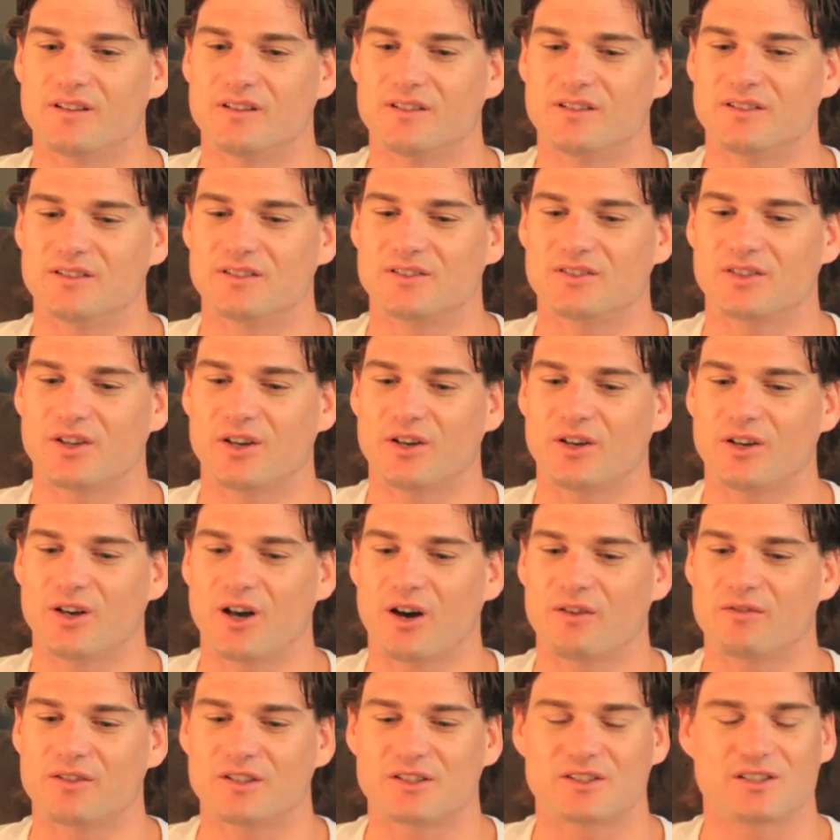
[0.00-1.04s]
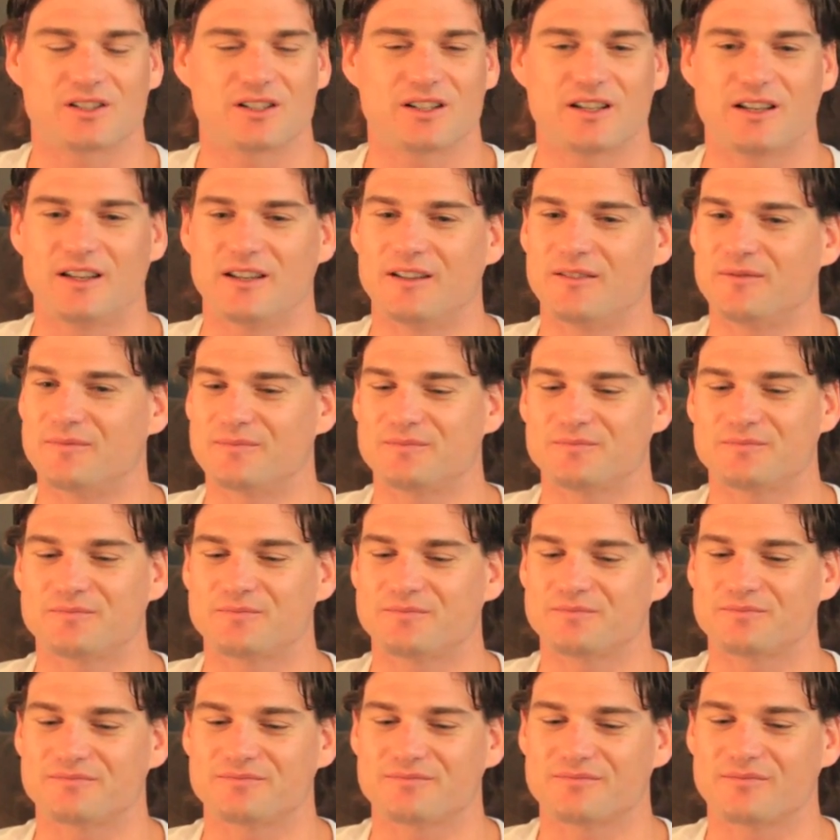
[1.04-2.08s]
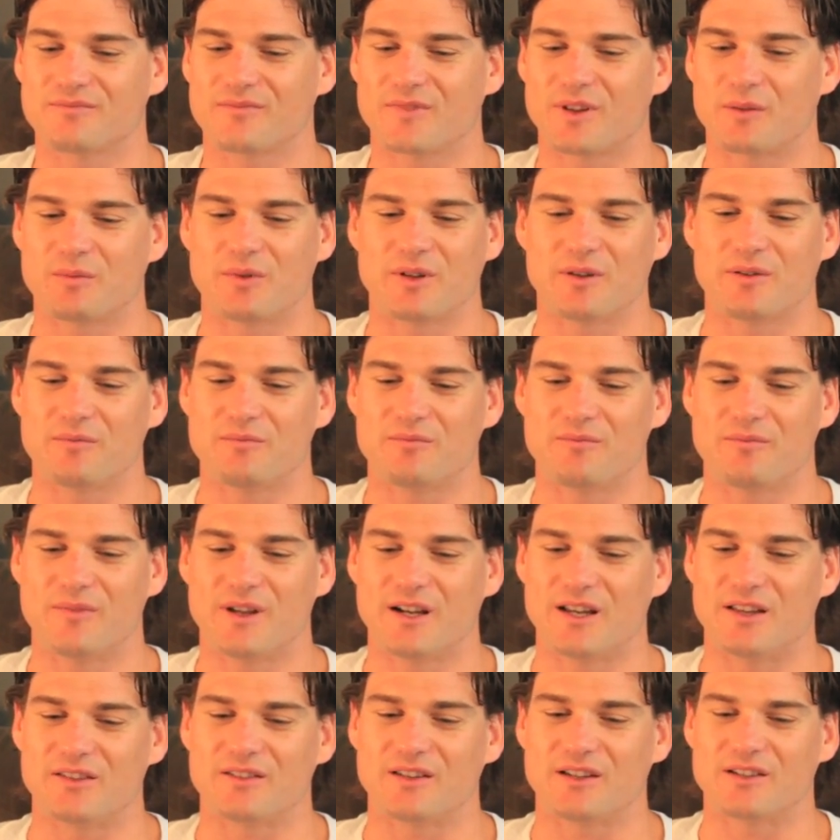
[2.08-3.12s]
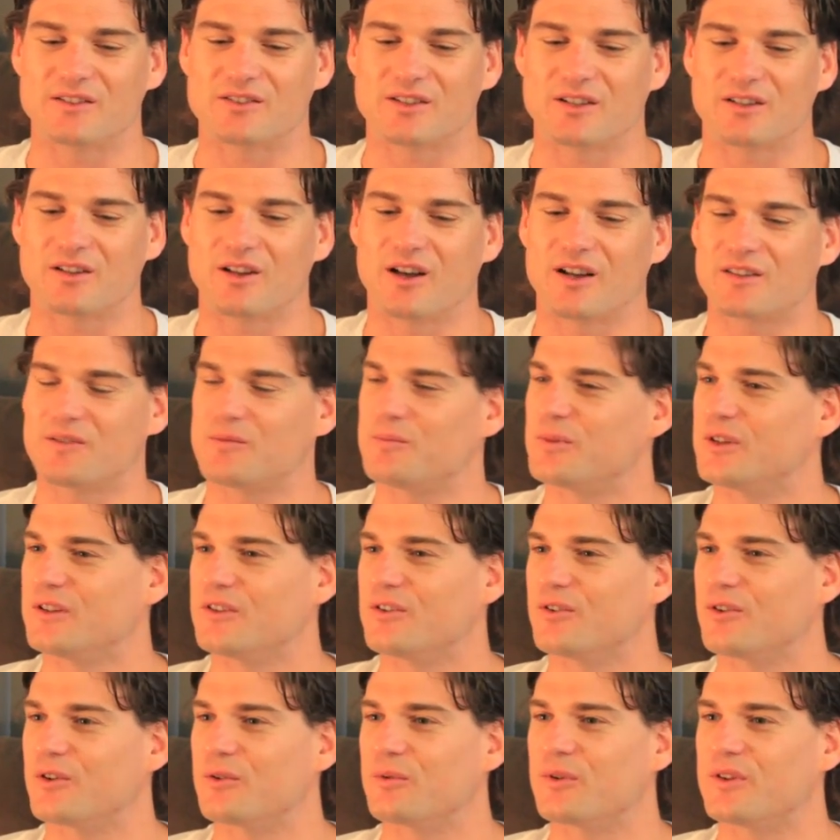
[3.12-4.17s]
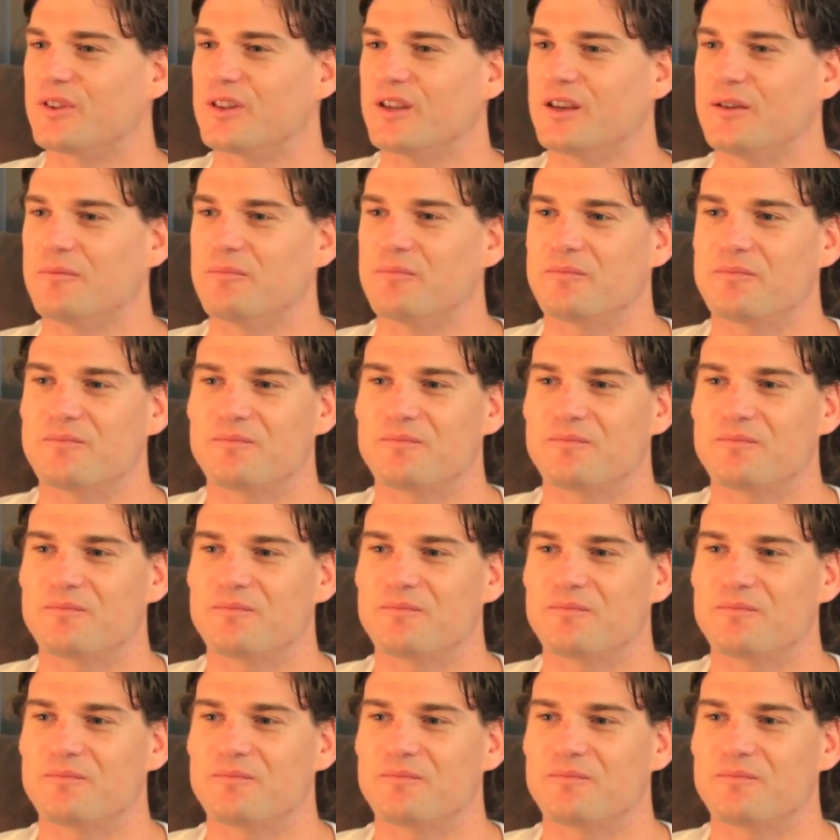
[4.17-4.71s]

So obviously there'd be many things I'd like to be doing with him,